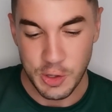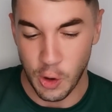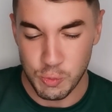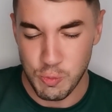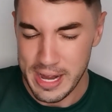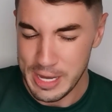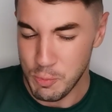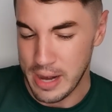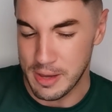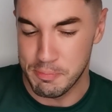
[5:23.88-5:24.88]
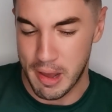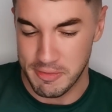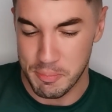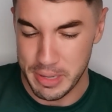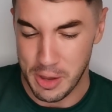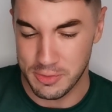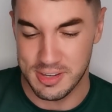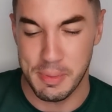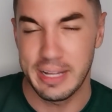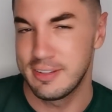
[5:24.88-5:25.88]
God really went above and beyond
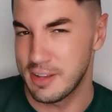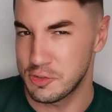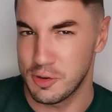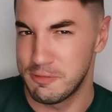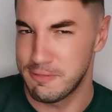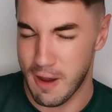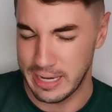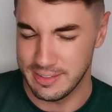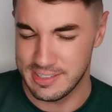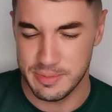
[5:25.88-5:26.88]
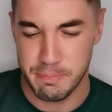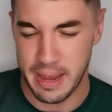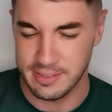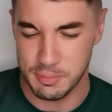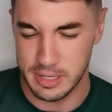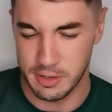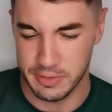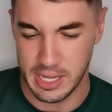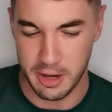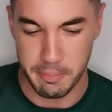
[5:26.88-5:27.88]
to make such a fine specimen
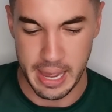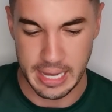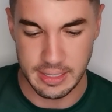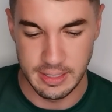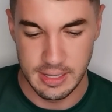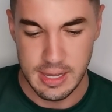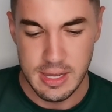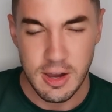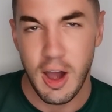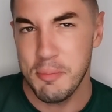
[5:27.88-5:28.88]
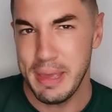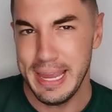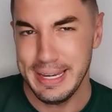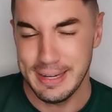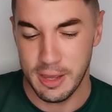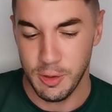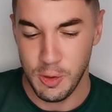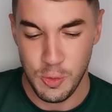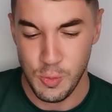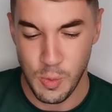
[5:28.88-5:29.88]
of a young man. I mean,
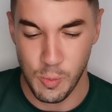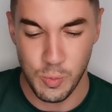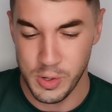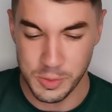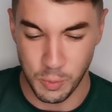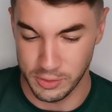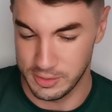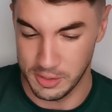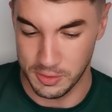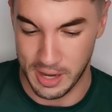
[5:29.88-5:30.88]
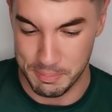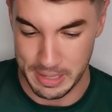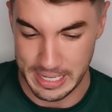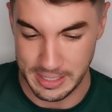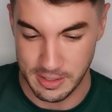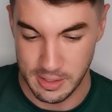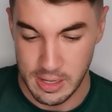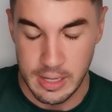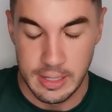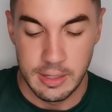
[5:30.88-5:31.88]
who wouldn't want to look like me?
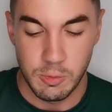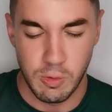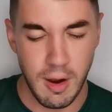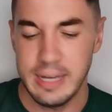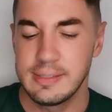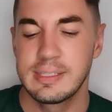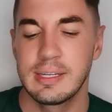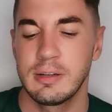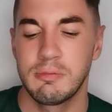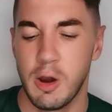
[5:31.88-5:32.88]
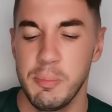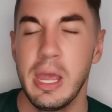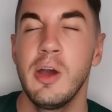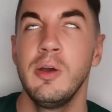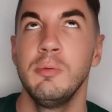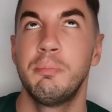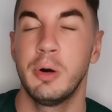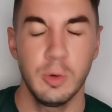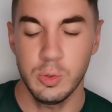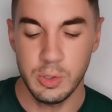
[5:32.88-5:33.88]
Right, Romeo,
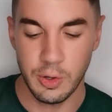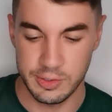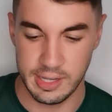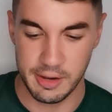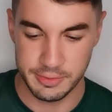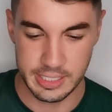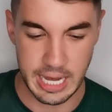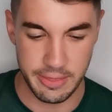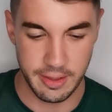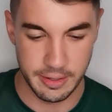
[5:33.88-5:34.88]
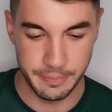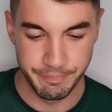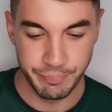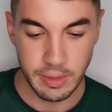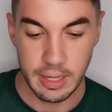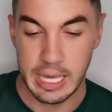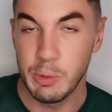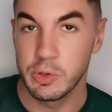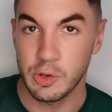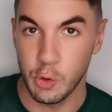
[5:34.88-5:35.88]
pull yourself together.
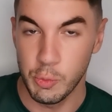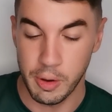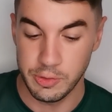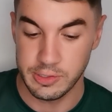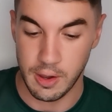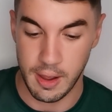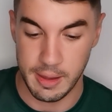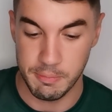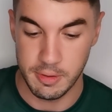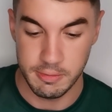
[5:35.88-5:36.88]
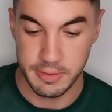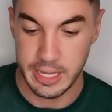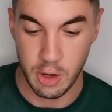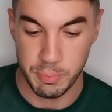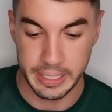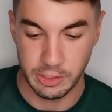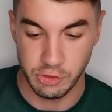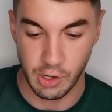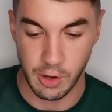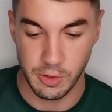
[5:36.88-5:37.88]
It was almost time for the opening
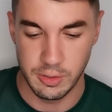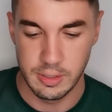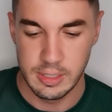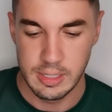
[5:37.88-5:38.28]
show.